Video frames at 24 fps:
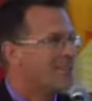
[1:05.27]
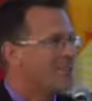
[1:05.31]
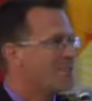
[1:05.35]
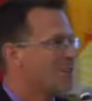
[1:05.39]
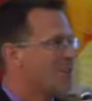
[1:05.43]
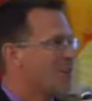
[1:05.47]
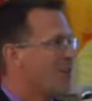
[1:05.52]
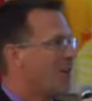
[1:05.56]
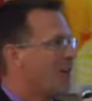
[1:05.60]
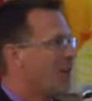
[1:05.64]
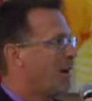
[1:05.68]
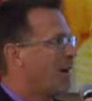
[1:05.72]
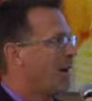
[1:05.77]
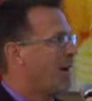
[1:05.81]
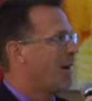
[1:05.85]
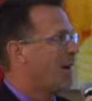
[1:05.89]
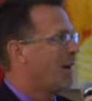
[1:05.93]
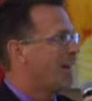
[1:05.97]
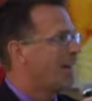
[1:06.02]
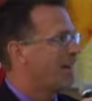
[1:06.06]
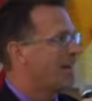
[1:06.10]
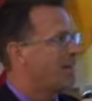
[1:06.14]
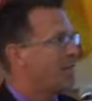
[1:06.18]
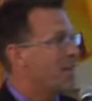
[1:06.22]

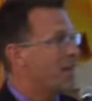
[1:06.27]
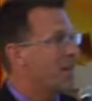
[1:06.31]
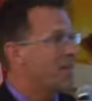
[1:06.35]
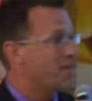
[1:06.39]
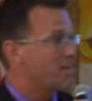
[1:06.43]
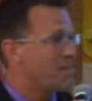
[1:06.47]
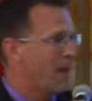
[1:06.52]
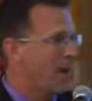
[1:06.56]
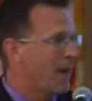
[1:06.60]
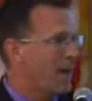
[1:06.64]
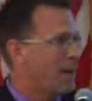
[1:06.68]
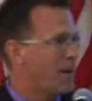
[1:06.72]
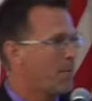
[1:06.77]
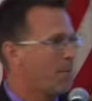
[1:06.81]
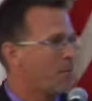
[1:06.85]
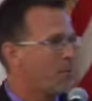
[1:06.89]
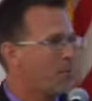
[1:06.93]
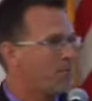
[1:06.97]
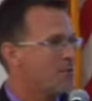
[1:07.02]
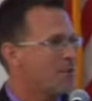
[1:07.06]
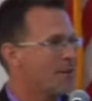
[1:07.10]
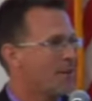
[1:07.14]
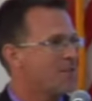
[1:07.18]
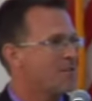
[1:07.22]
So thanks, Matt. I
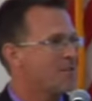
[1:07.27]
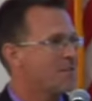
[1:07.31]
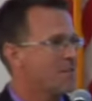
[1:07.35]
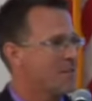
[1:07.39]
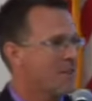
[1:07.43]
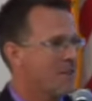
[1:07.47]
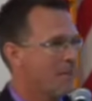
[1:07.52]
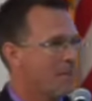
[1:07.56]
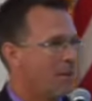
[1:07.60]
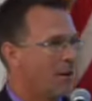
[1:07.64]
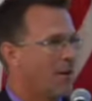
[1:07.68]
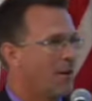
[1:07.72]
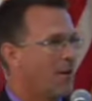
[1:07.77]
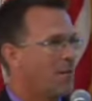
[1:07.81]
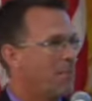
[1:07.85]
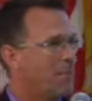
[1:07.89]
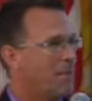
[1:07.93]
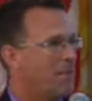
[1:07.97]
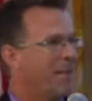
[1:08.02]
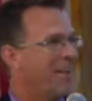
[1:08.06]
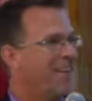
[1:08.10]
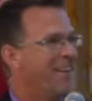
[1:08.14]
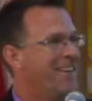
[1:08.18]
appreciate you setting me up.